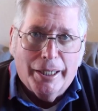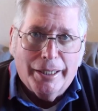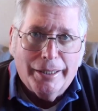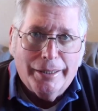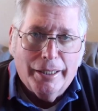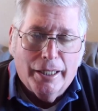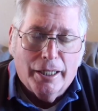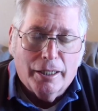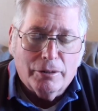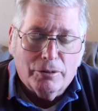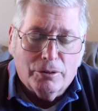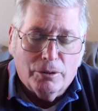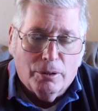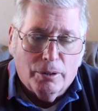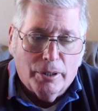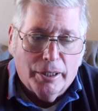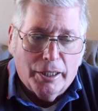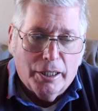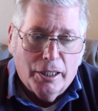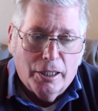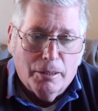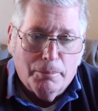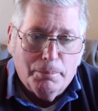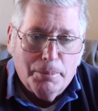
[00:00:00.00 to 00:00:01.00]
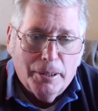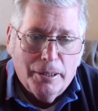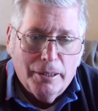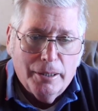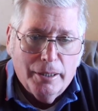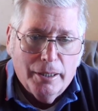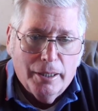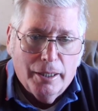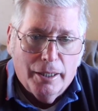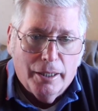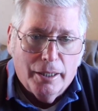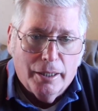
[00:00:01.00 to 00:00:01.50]
my dad growing up,
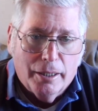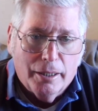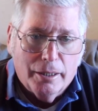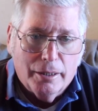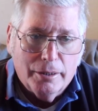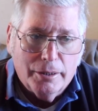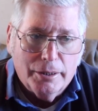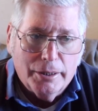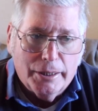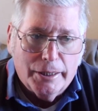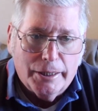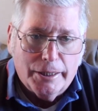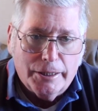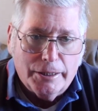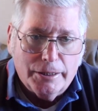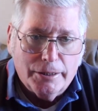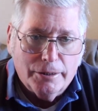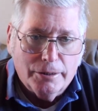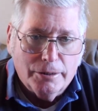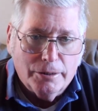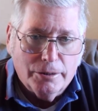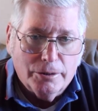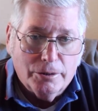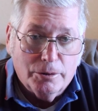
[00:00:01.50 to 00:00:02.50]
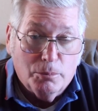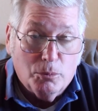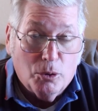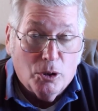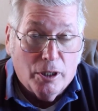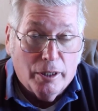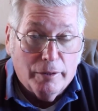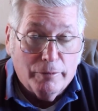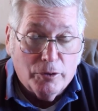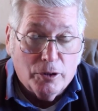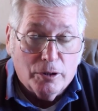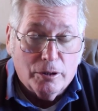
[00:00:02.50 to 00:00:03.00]
and the
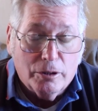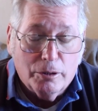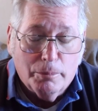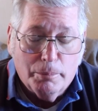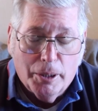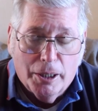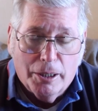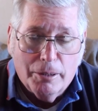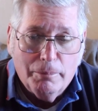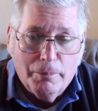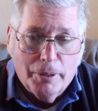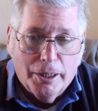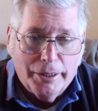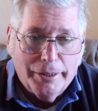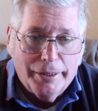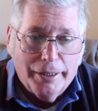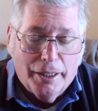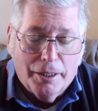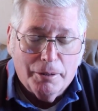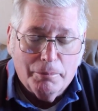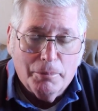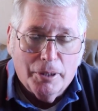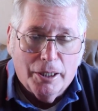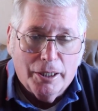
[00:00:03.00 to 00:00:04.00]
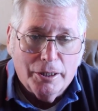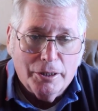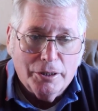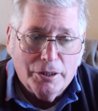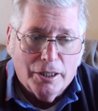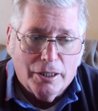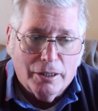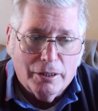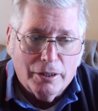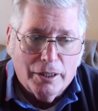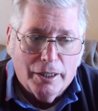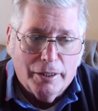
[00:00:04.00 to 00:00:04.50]
more I've learned about my dad my
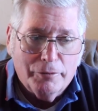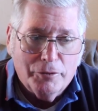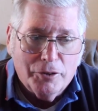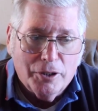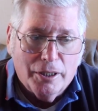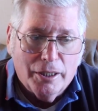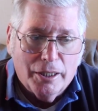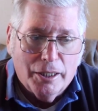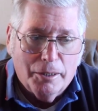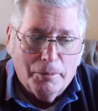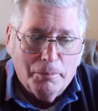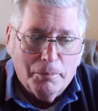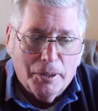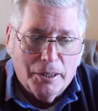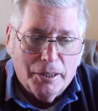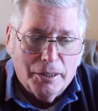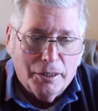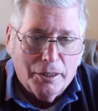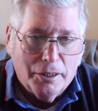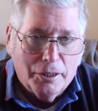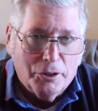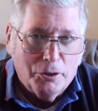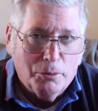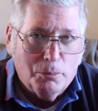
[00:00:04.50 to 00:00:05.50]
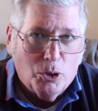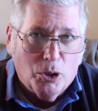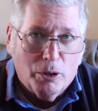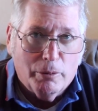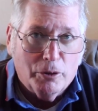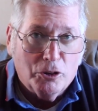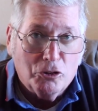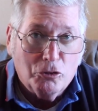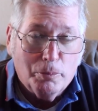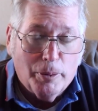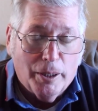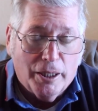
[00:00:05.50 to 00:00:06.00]
entire lifetime, the more
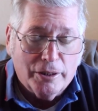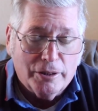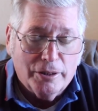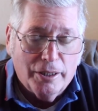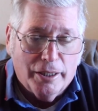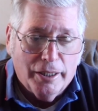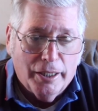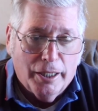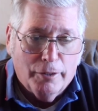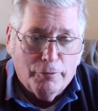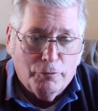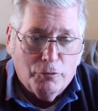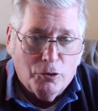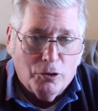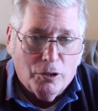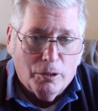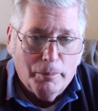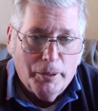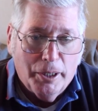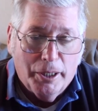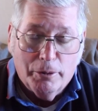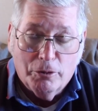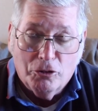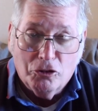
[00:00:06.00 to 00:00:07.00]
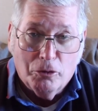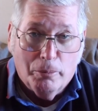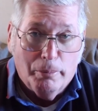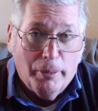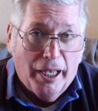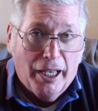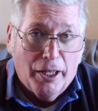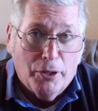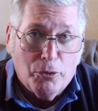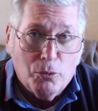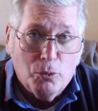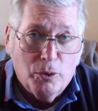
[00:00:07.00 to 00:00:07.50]
respect I have for him. He was a
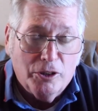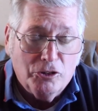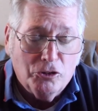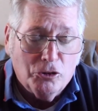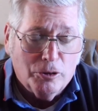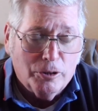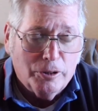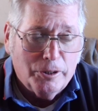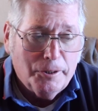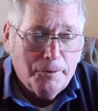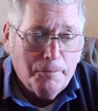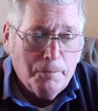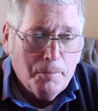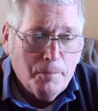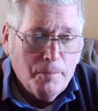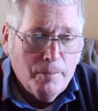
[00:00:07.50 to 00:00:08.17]
math wizard.